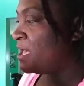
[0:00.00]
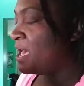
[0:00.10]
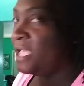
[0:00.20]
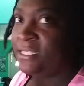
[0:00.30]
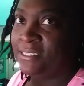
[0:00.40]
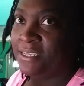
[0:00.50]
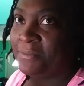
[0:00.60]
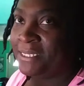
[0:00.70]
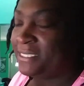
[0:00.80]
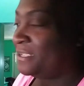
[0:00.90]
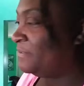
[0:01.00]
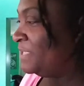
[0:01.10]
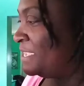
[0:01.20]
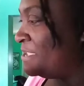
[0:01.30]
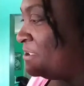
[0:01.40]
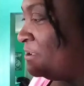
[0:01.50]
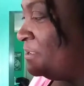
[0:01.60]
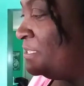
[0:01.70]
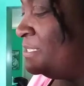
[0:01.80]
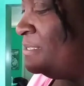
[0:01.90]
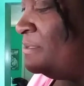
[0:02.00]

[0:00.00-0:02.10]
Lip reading: I had to tell myself that, y'all,